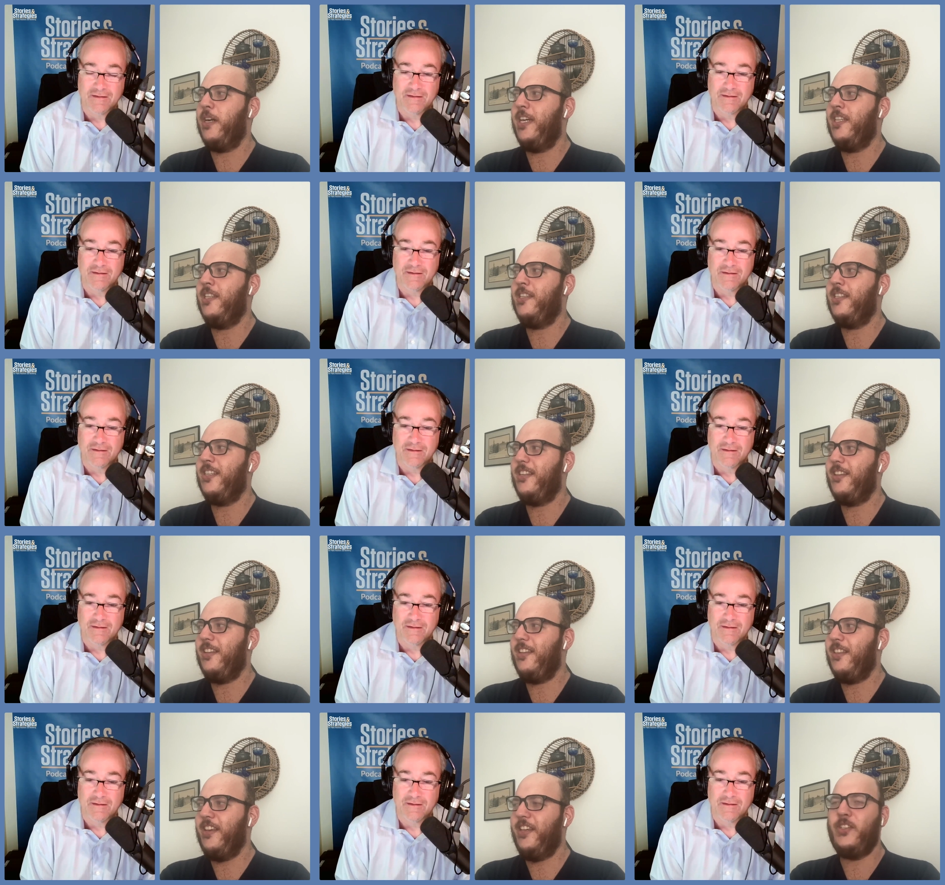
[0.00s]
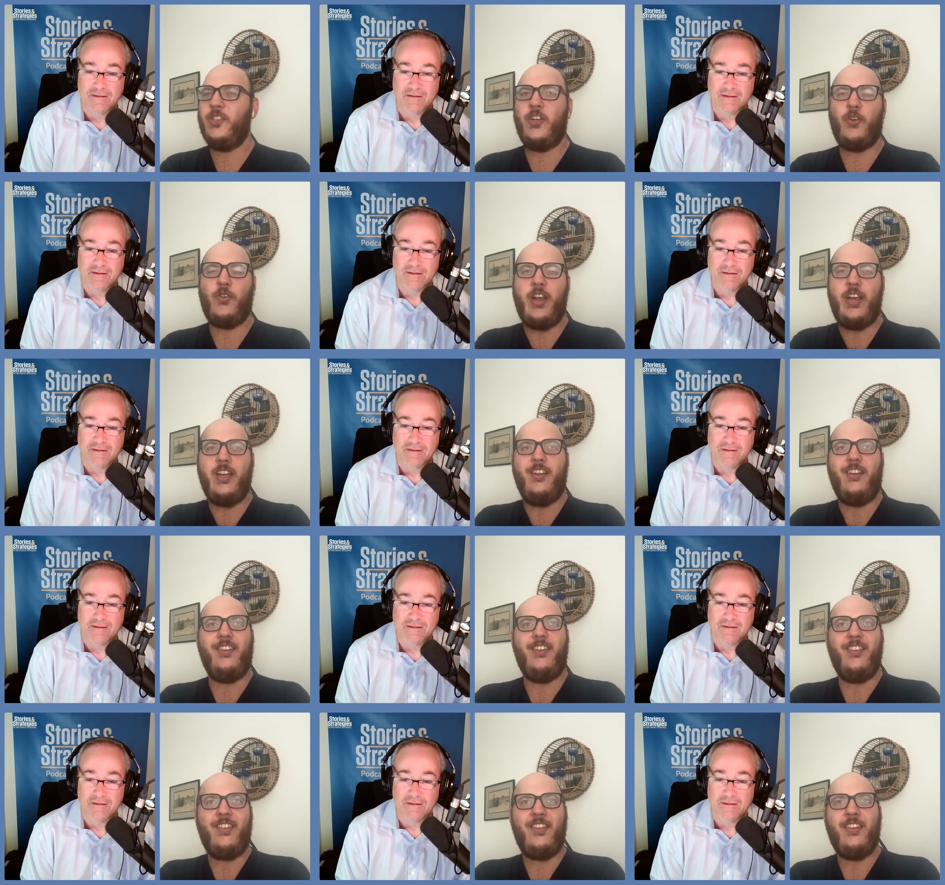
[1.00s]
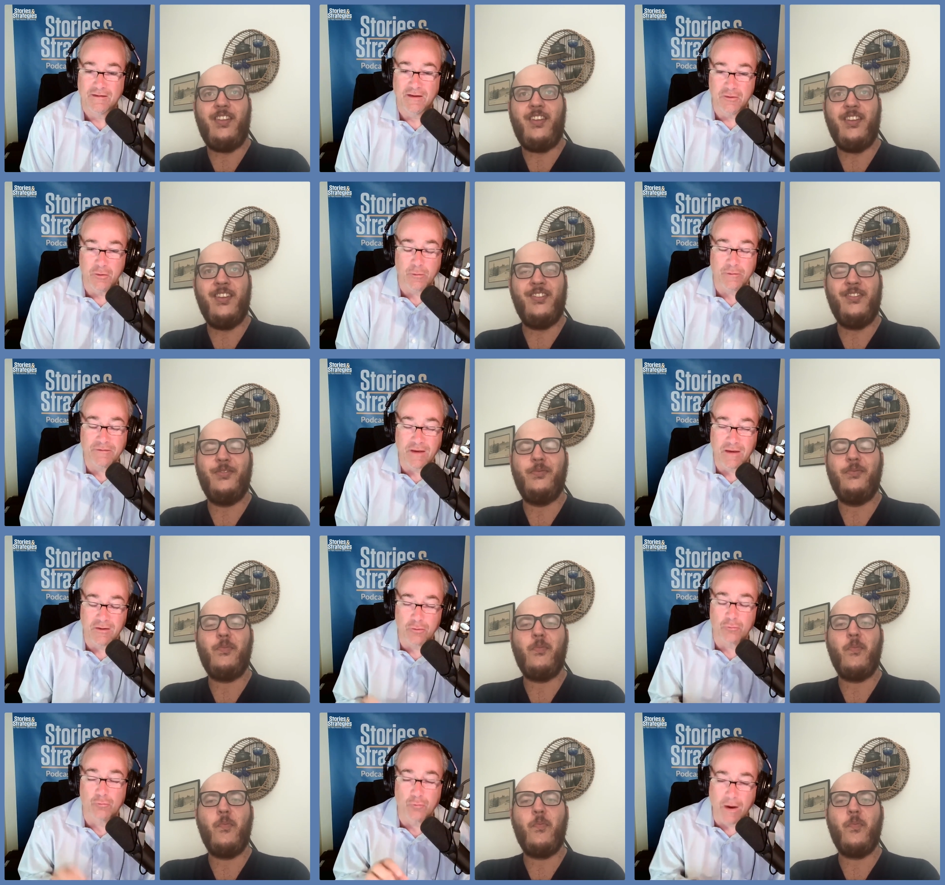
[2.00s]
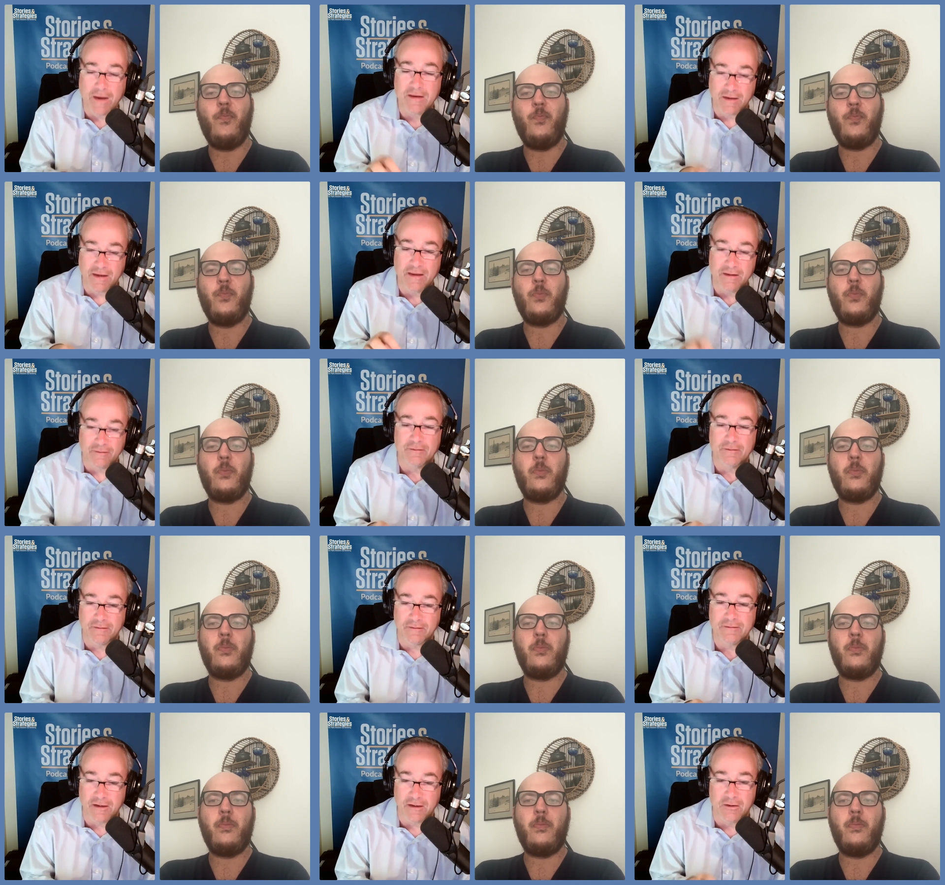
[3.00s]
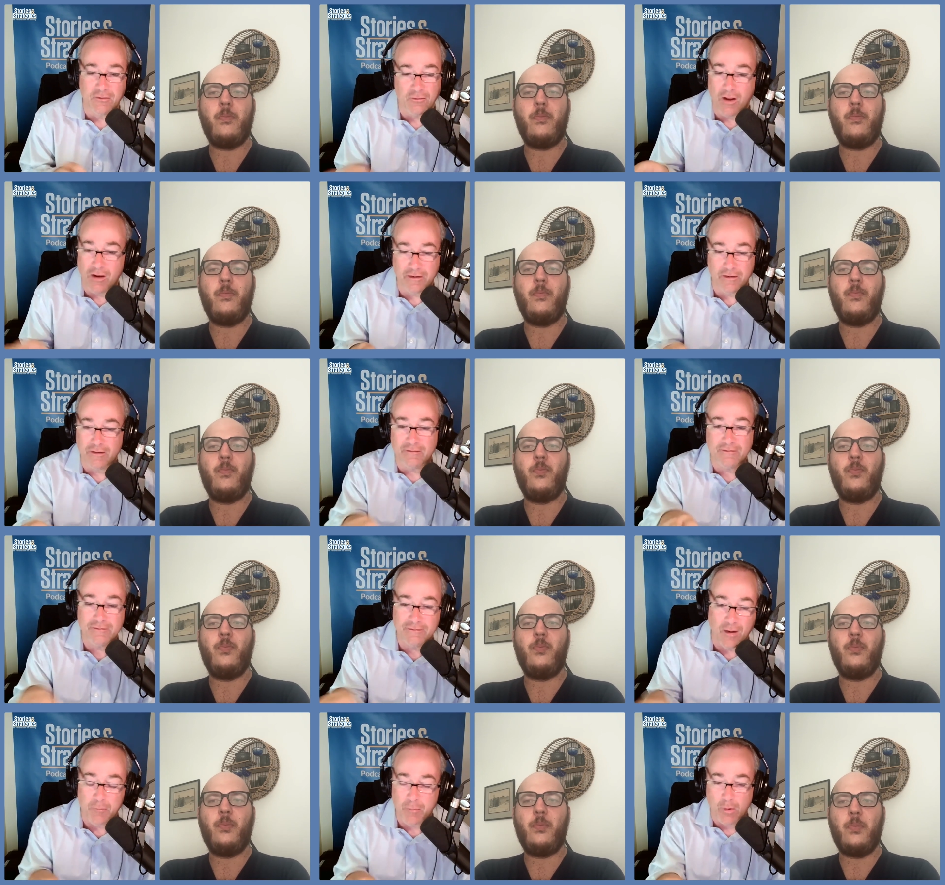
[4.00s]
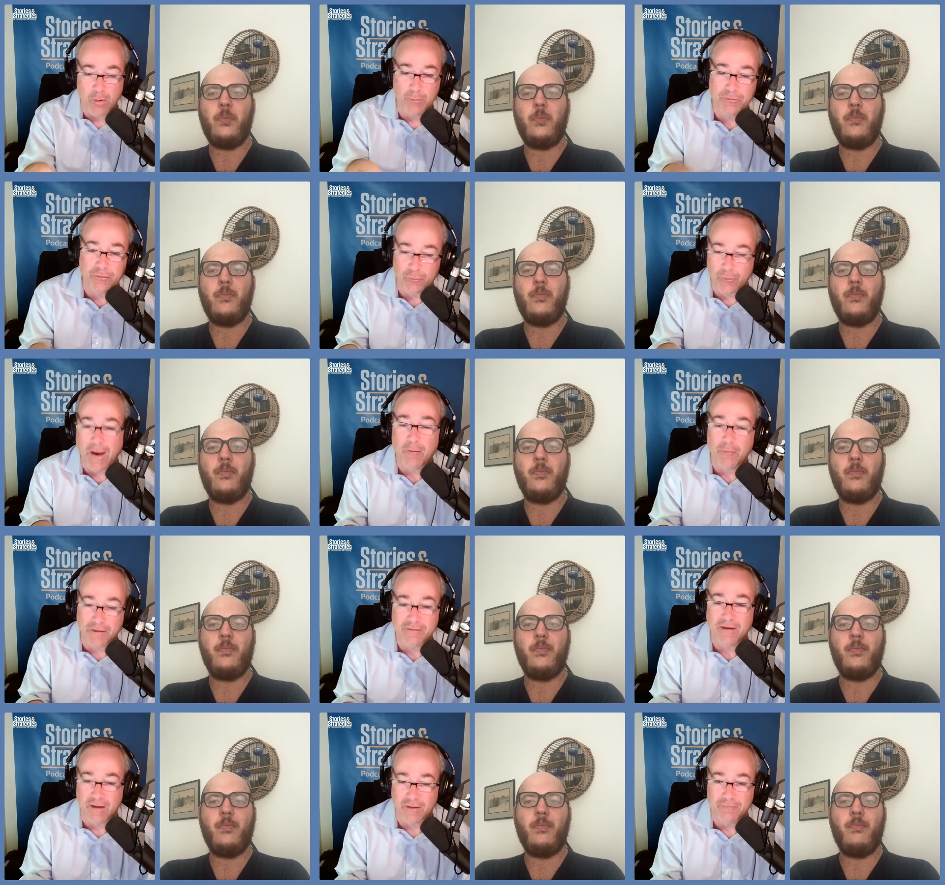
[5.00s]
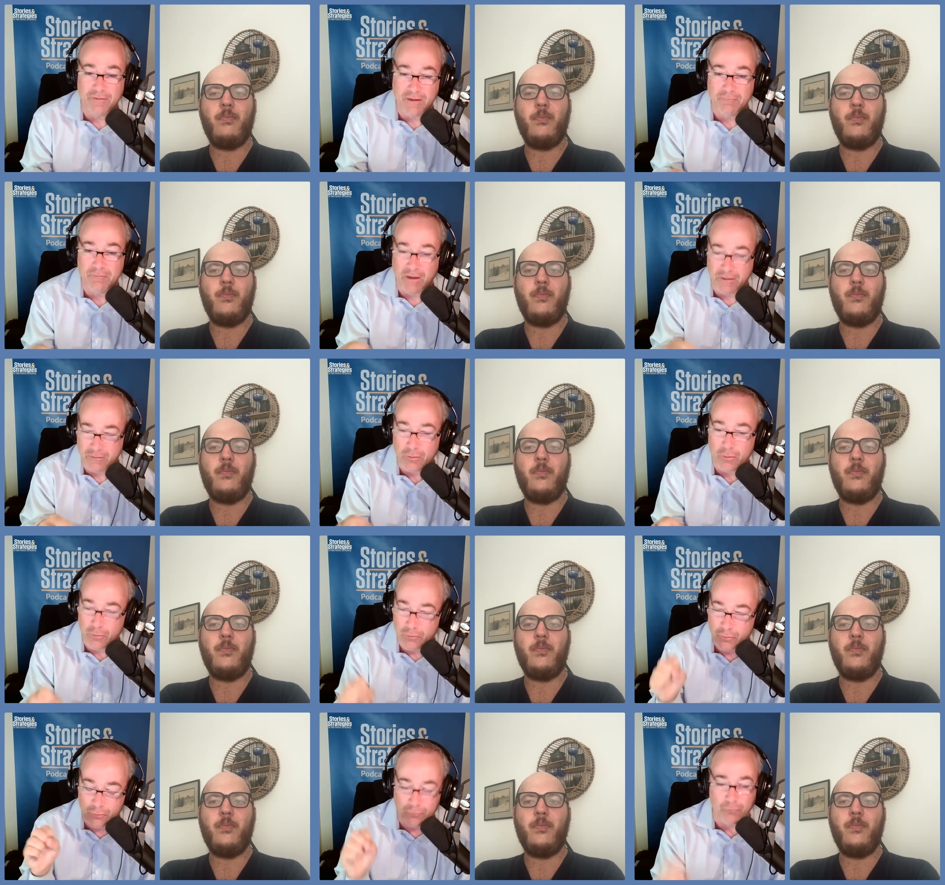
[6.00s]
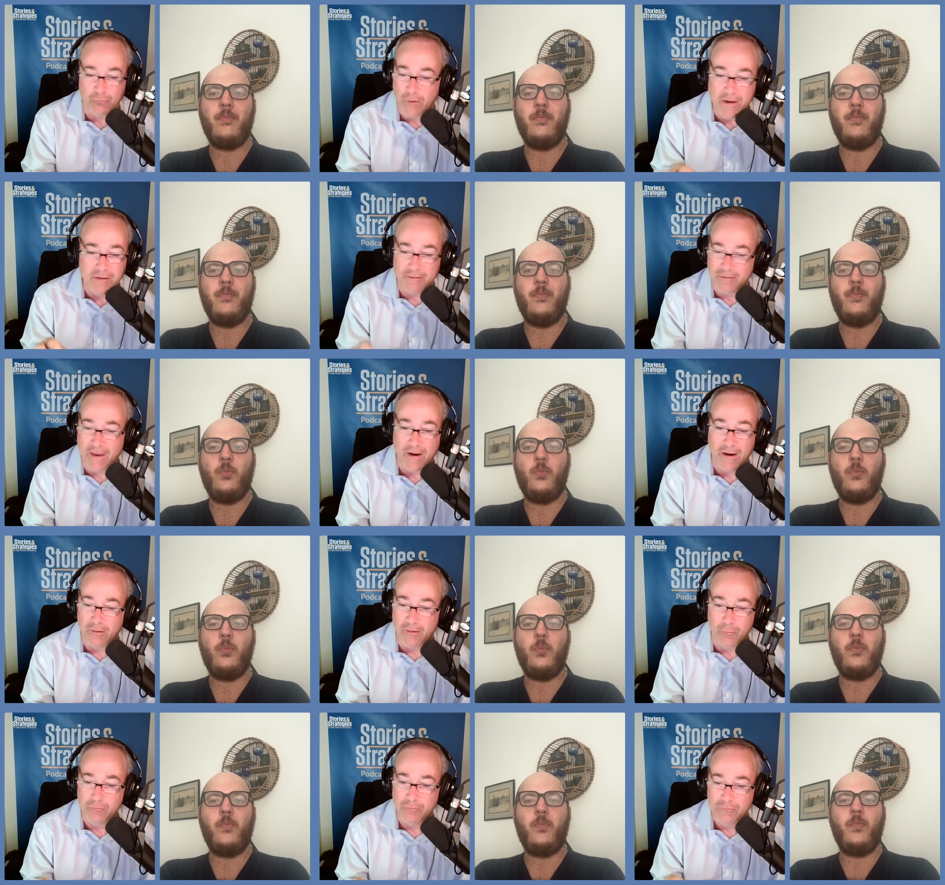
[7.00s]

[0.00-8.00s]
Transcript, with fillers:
Speaker 1: but things are great.
Speaker 2: And you were saying you're right in the city. You're not in a suburb surrounding Tel Aviv. Like you're you're right there,